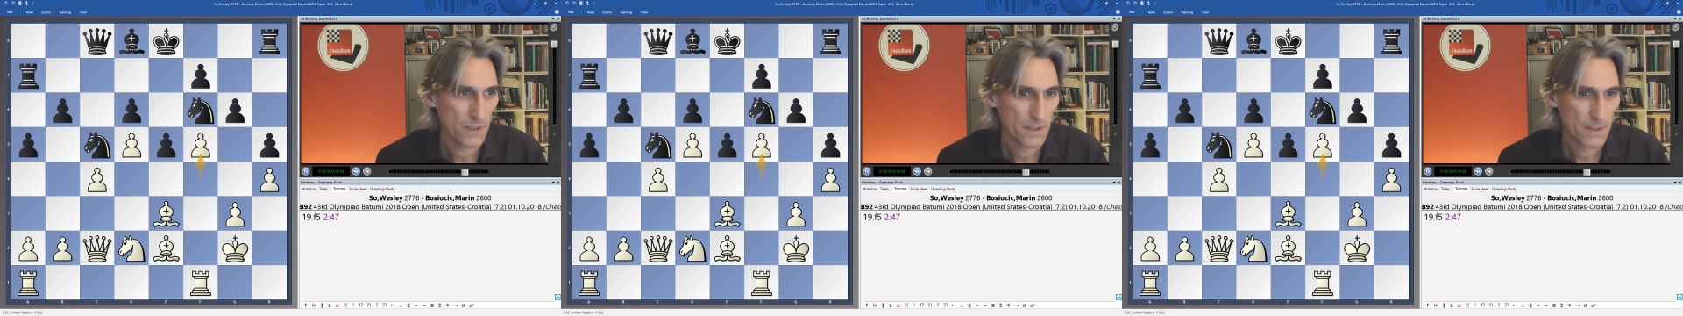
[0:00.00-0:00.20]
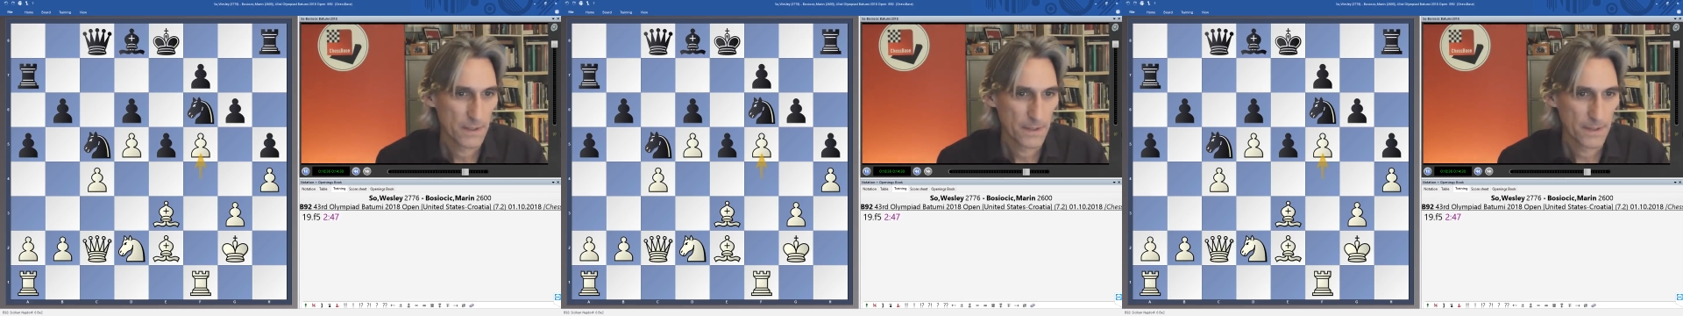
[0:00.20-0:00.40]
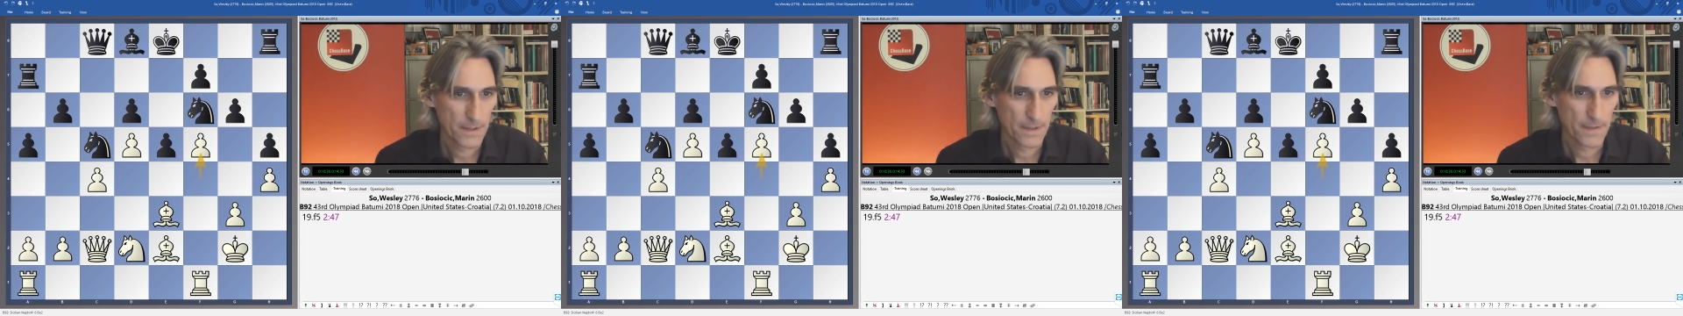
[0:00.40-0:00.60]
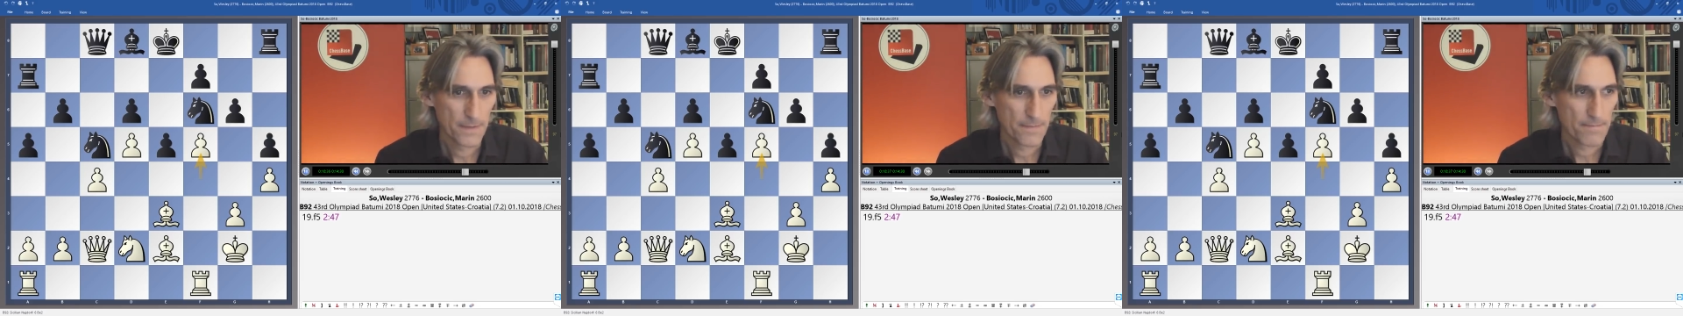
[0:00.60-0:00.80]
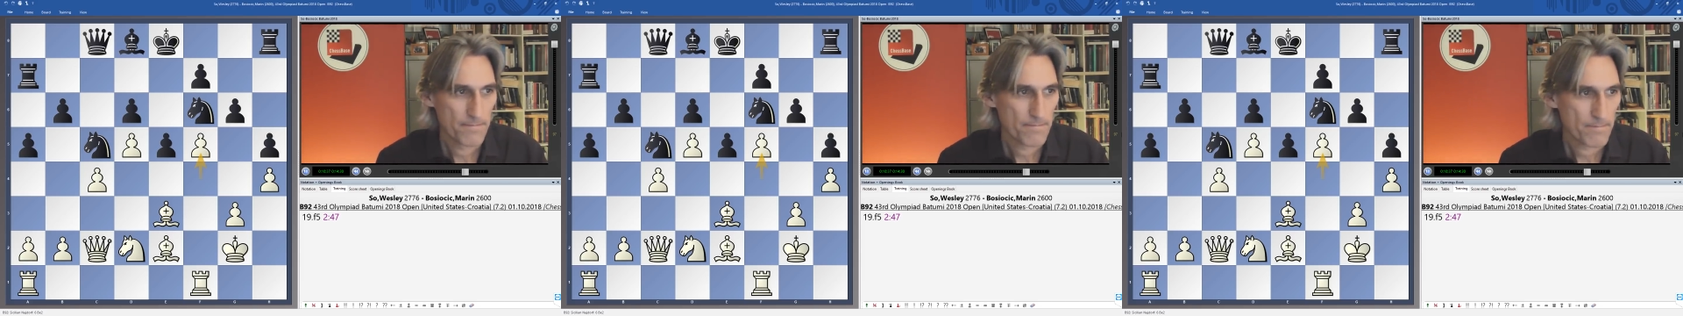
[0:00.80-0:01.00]

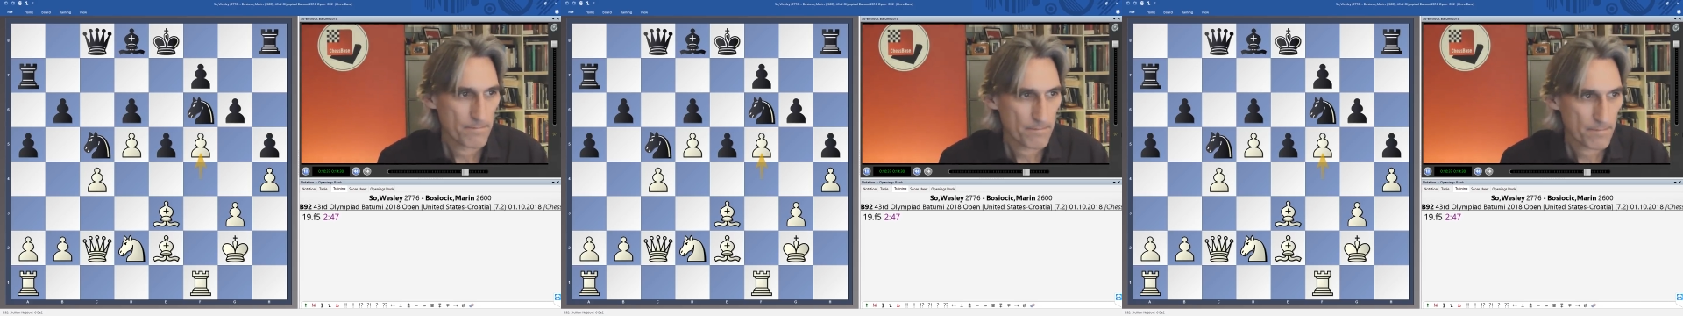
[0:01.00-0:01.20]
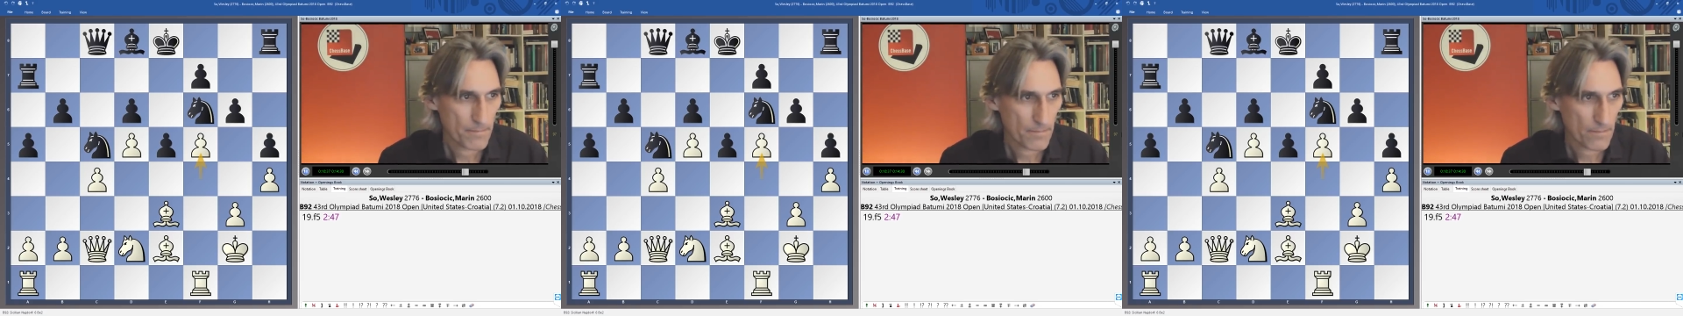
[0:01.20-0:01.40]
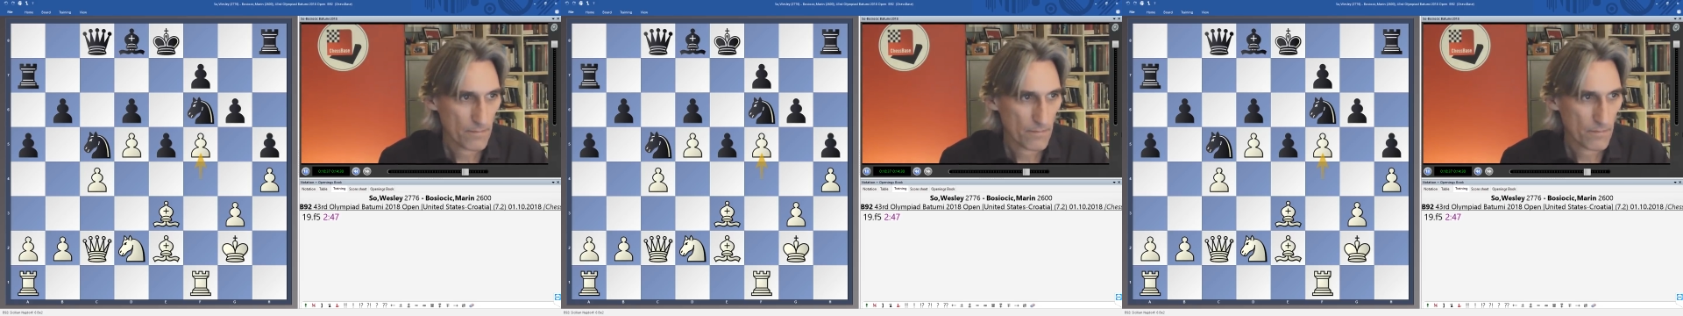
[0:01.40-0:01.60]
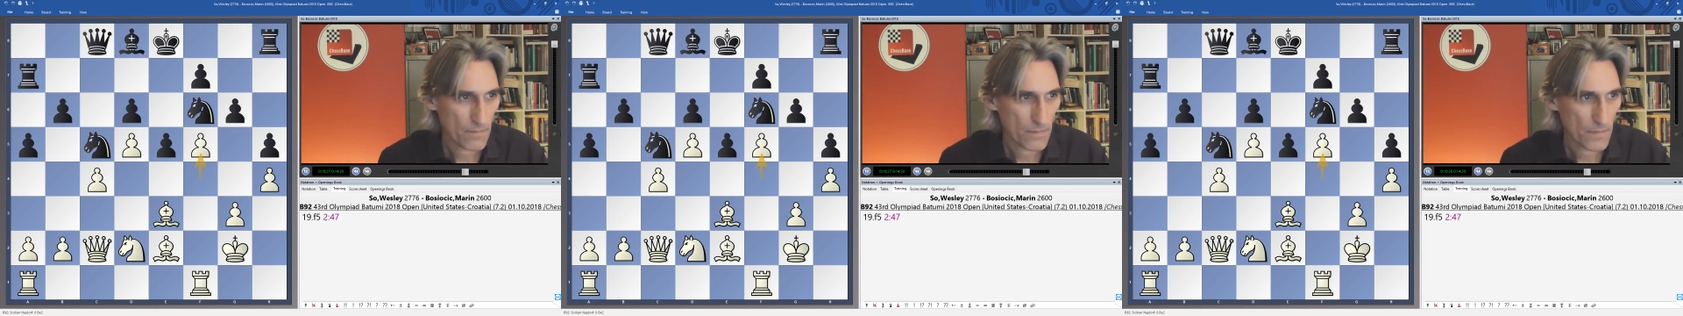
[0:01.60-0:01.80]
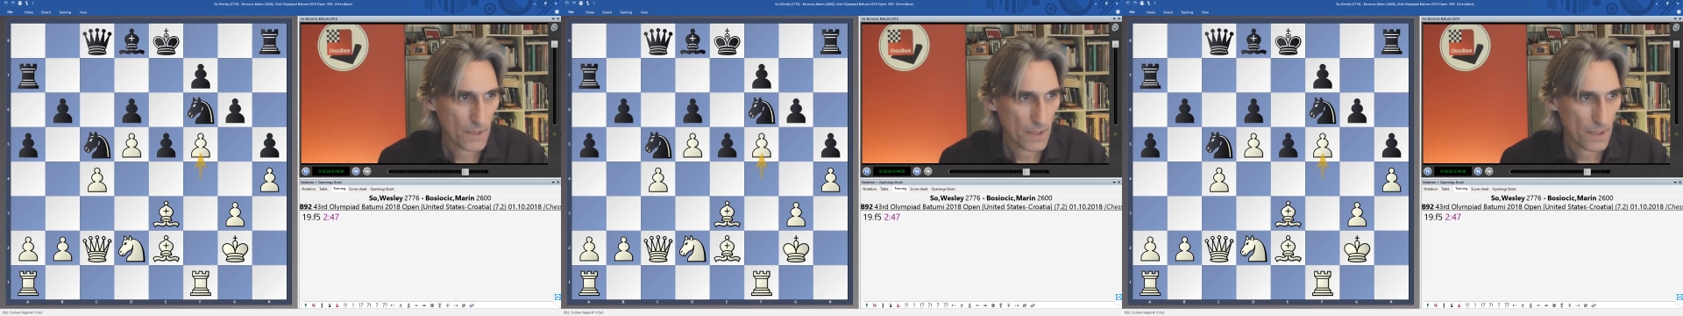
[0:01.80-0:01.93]
[no speech]